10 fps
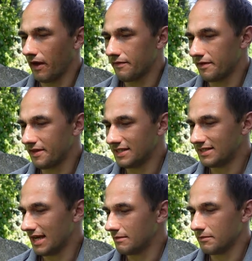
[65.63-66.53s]
that they
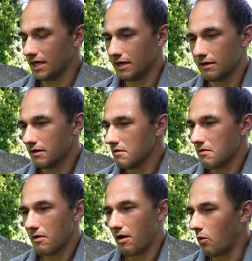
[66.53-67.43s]
sent me
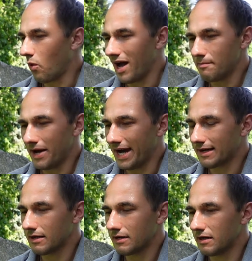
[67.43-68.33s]
a while back,
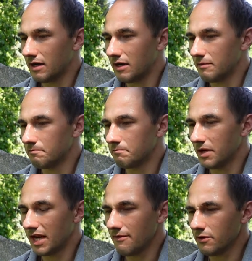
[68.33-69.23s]

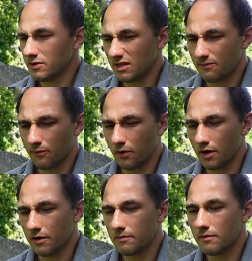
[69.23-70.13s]
and I've used it
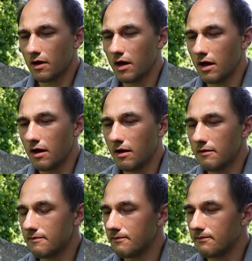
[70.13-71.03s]
for
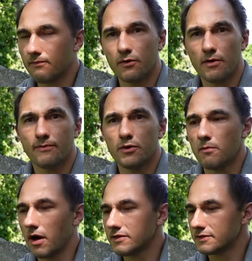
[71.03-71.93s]
a few
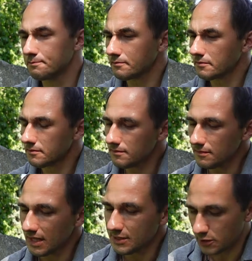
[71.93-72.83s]
months.
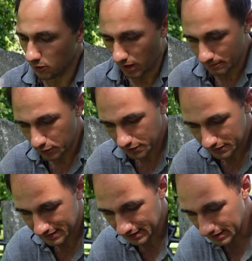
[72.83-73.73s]
So I'm going to
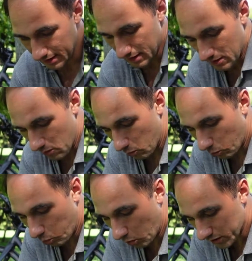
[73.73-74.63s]
see
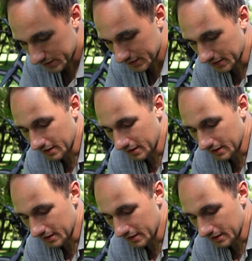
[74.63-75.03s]
what